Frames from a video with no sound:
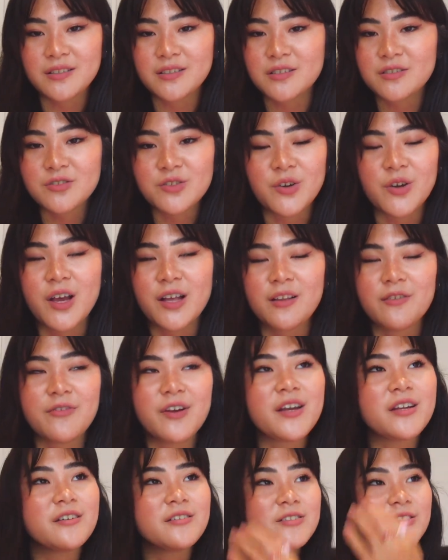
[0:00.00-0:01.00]
there's no
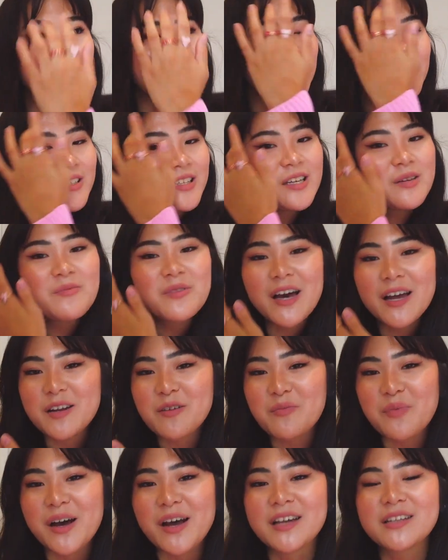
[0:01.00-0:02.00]
elevator, so keep that
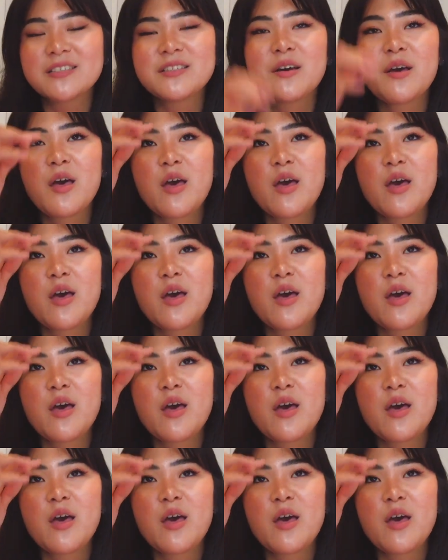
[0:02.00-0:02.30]
in mind.